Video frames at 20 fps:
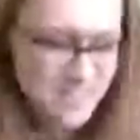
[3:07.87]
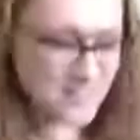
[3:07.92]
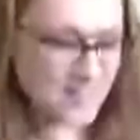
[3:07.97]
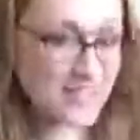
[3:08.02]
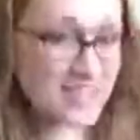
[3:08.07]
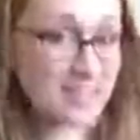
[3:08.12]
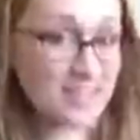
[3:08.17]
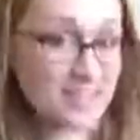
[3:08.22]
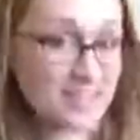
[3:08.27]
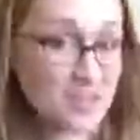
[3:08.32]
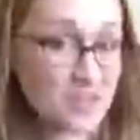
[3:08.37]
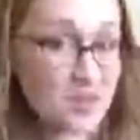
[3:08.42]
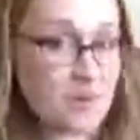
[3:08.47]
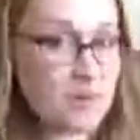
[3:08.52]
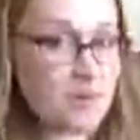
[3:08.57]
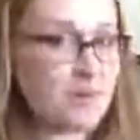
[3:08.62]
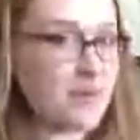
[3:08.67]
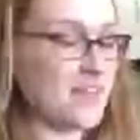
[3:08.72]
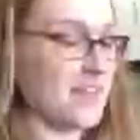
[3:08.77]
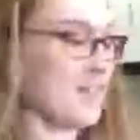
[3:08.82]
I get a little bit
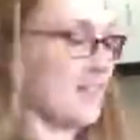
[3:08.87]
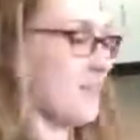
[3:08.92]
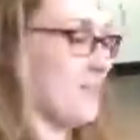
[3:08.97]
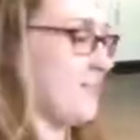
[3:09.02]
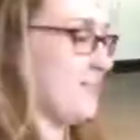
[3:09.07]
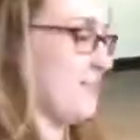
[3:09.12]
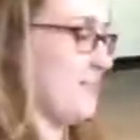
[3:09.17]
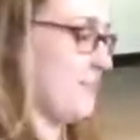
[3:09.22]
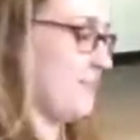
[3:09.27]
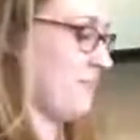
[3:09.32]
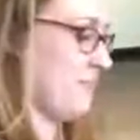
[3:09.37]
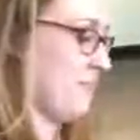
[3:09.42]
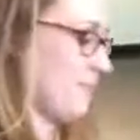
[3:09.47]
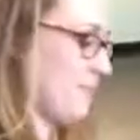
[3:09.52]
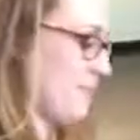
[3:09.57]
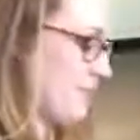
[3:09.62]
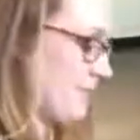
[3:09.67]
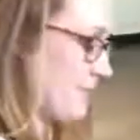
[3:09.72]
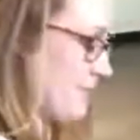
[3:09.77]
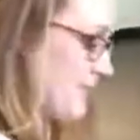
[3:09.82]
pickier.
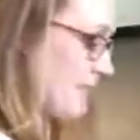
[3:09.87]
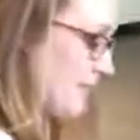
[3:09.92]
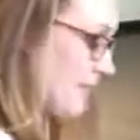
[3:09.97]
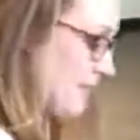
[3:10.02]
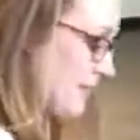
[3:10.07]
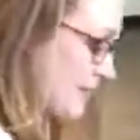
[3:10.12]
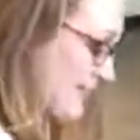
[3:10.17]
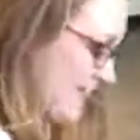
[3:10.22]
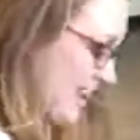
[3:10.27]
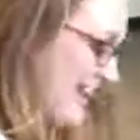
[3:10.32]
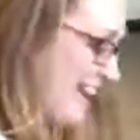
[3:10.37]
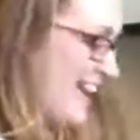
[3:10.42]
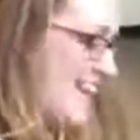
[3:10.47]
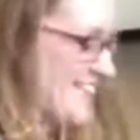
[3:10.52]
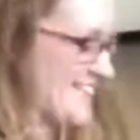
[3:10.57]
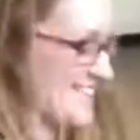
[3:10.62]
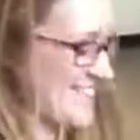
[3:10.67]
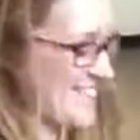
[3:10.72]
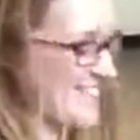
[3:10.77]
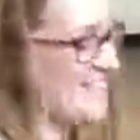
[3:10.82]

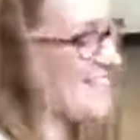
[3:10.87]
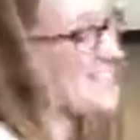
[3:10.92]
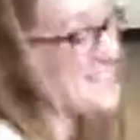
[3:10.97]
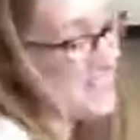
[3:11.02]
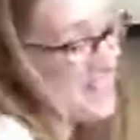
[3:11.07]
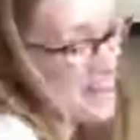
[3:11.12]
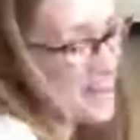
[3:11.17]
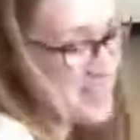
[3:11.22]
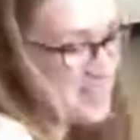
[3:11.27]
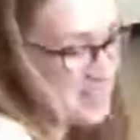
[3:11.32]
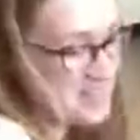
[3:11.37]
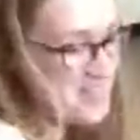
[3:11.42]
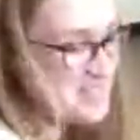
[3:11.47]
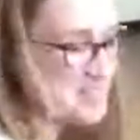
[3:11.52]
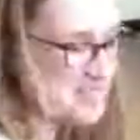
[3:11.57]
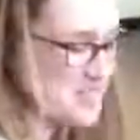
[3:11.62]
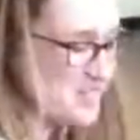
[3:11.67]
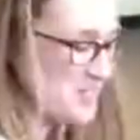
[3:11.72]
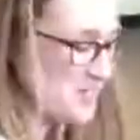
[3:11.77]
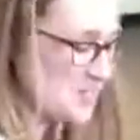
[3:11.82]
Yes, good job.
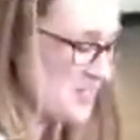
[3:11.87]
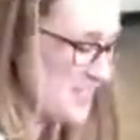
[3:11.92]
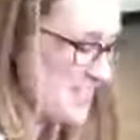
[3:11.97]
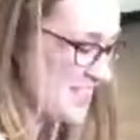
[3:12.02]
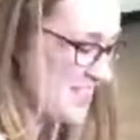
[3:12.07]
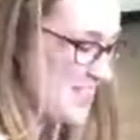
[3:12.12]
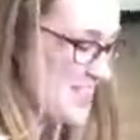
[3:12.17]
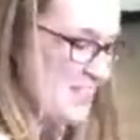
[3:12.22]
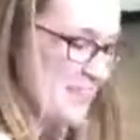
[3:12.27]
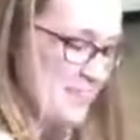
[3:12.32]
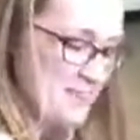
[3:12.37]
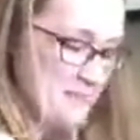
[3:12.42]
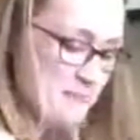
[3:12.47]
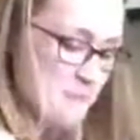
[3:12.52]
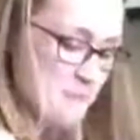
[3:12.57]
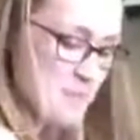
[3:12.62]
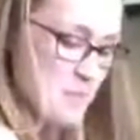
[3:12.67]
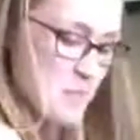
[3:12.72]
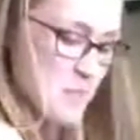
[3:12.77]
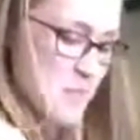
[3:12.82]
She knows it. Come here.
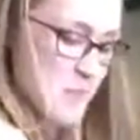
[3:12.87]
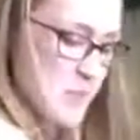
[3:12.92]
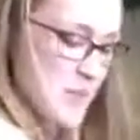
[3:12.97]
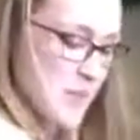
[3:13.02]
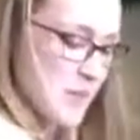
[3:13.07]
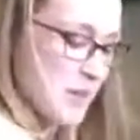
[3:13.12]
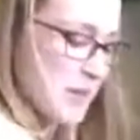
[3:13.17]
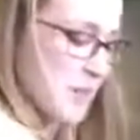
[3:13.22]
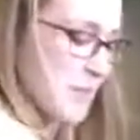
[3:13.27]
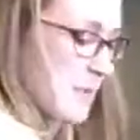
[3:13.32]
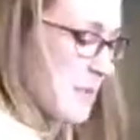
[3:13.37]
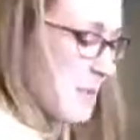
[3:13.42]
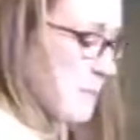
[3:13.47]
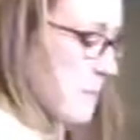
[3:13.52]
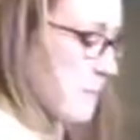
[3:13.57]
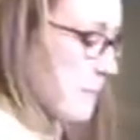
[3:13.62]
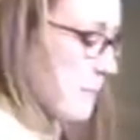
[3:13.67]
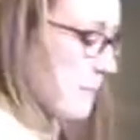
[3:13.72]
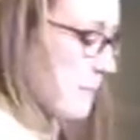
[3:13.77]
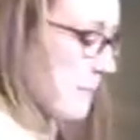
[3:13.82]
Okay,
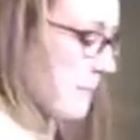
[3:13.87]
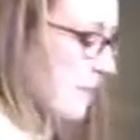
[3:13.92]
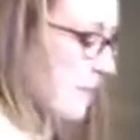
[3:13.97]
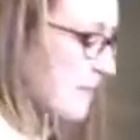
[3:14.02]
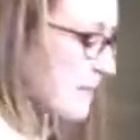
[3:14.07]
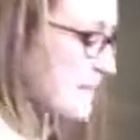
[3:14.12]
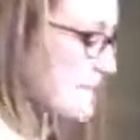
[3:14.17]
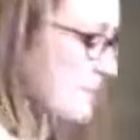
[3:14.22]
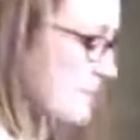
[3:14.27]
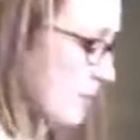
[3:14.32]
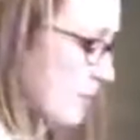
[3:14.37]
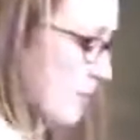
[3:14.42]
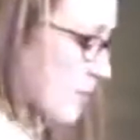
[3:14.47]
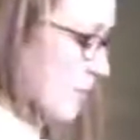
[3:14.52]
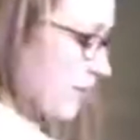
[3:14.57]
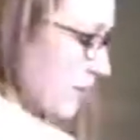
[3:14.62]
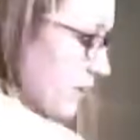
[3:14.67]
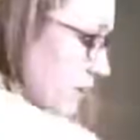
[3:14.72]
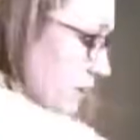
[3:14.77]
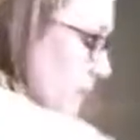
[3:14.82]
let's try one more.
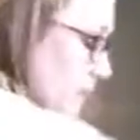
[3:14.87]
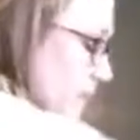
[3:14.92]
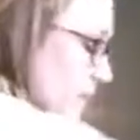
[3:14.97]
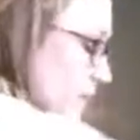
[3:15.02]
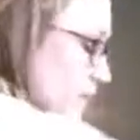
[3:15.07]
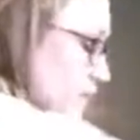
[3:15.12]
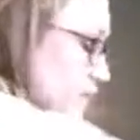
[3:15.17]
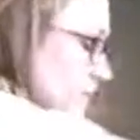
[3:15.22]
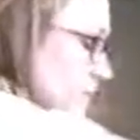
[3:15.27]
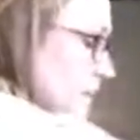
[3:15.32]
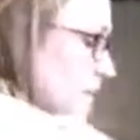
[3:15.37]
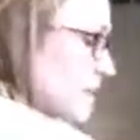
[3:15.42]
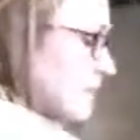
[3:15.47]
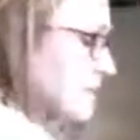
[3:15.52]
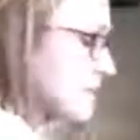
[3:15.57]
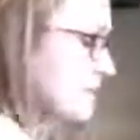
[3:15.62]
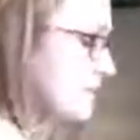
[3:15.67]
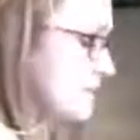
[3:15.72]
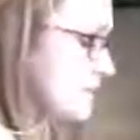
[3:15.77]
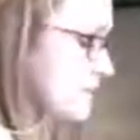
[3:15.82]
No, sit.